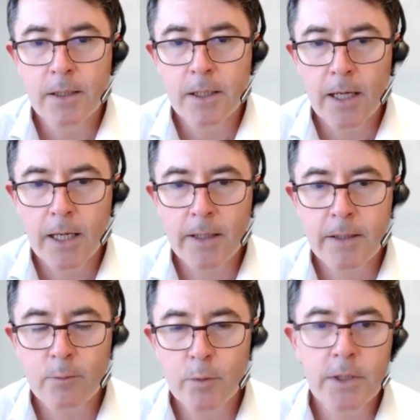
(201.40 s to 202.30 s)

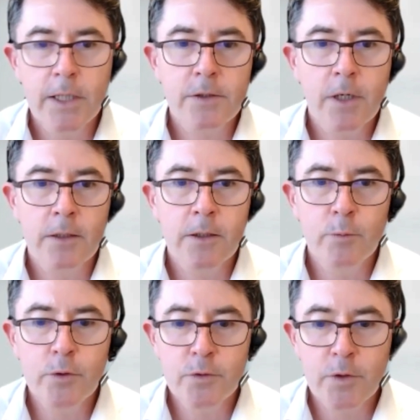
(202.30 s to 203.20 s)
While that's going on,
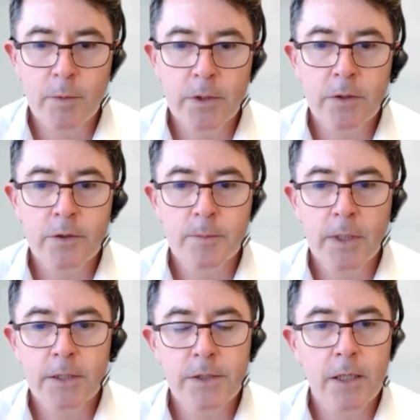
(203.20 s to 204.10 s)
we'll also be doing some
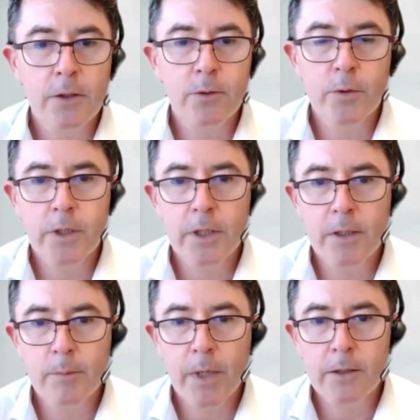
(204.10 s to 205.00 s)
other technical work in the
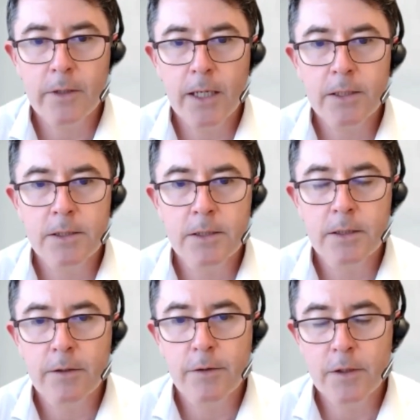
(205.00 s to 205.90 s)
background,
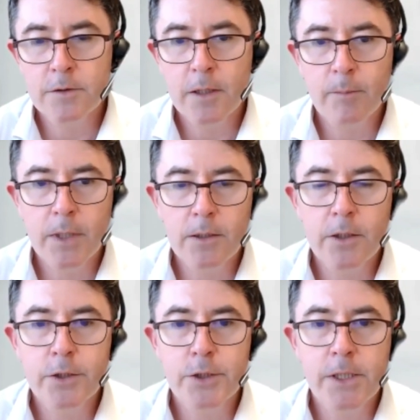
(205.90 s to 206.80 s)
things like
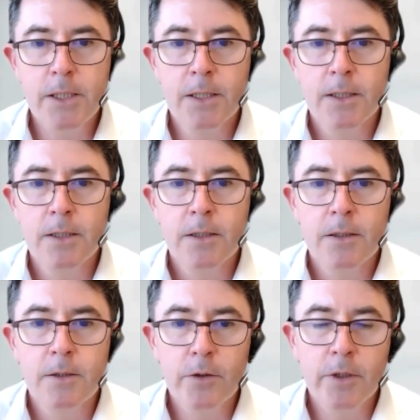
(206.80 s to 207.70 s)
metallurgy,
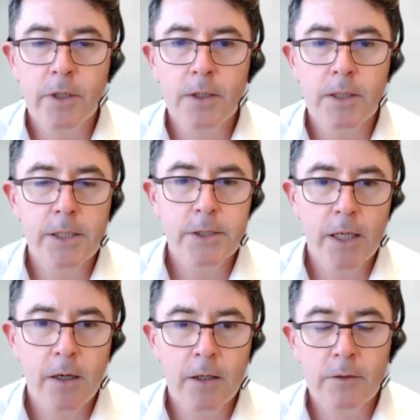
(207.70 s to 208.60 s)
looking at the leach
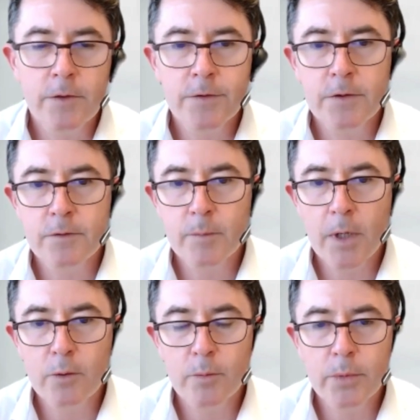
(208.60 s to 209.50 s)
characteristics of
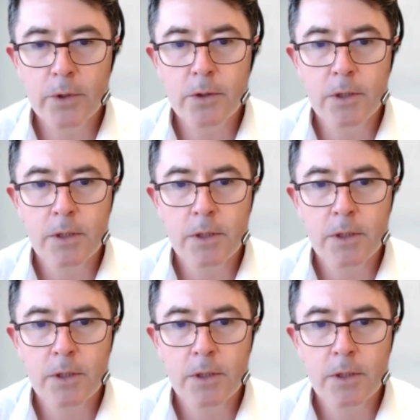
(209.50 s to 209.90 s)
Mulga Bill,